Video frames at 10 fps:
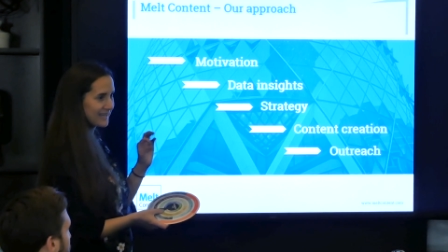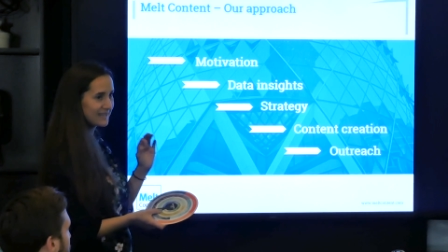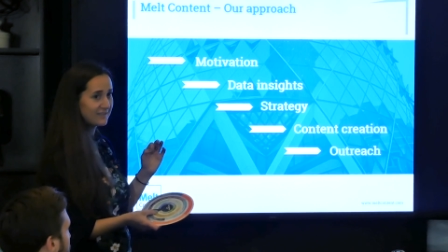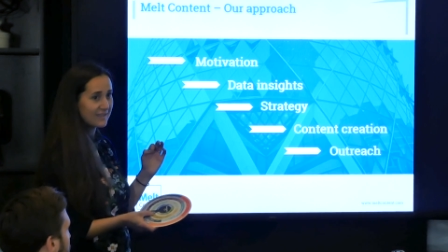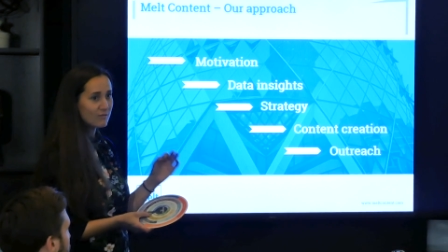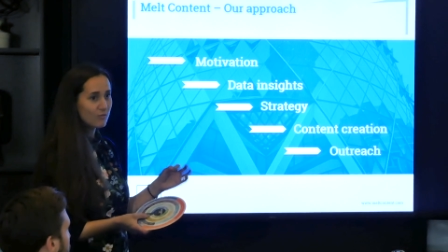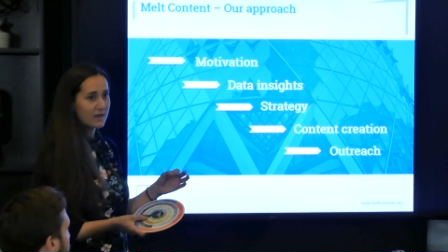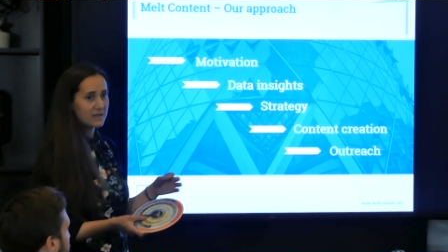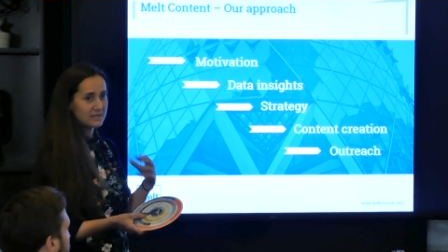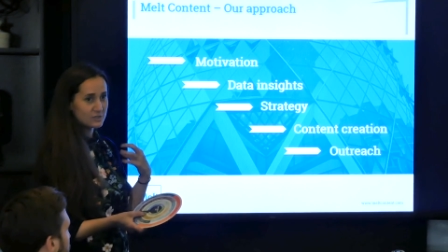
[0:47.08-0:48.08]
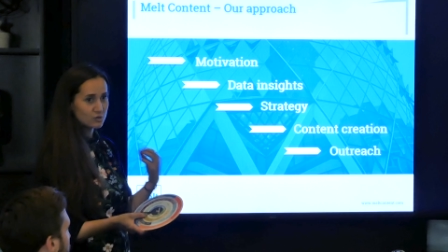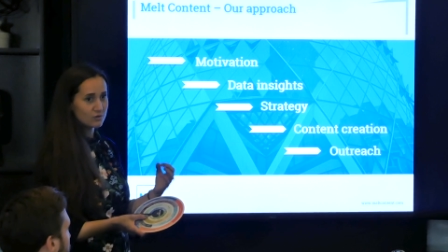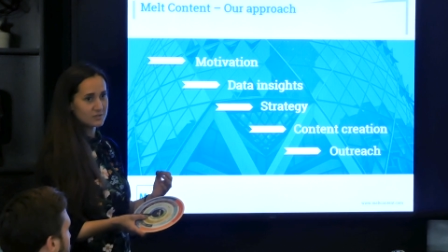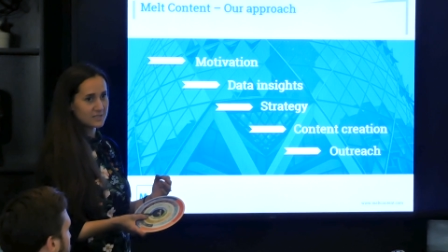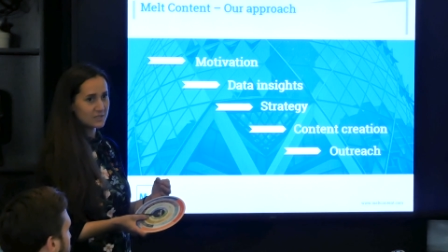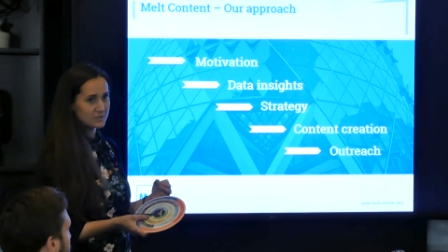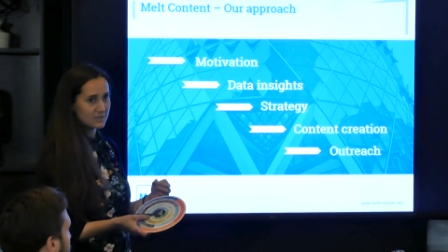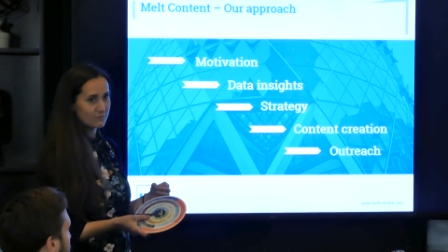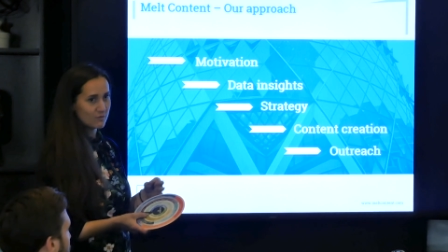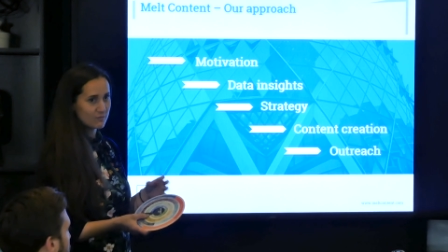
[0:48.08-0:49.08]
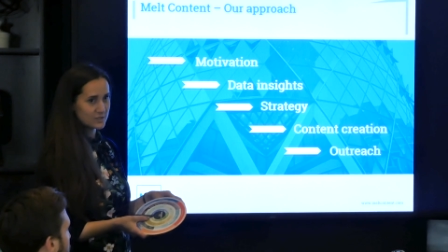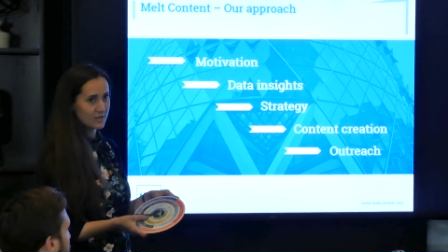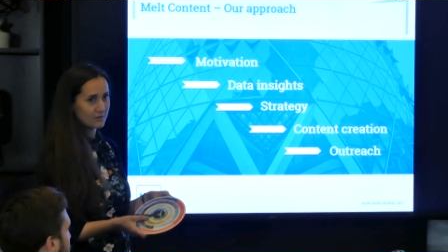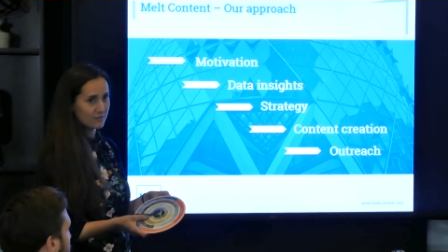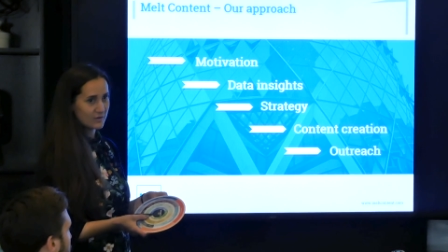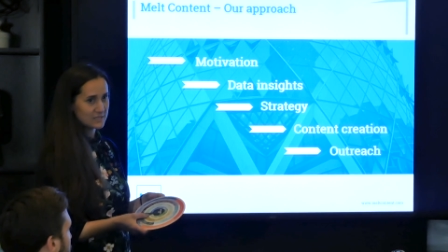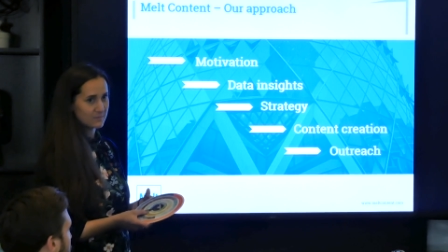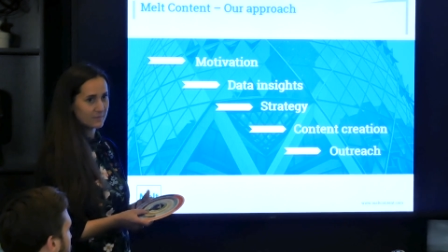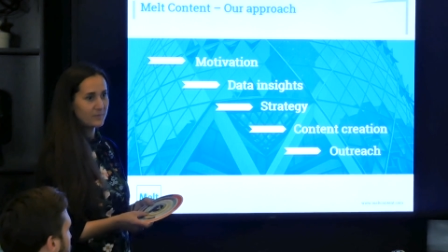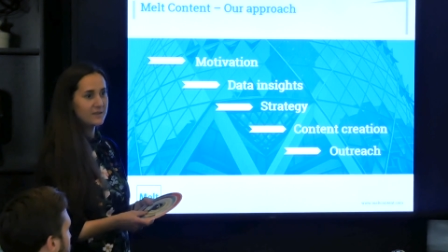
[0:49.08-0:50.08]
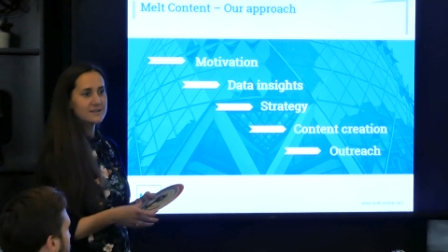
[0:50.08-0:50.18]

and getting that right ensures that you deliver a return on investment.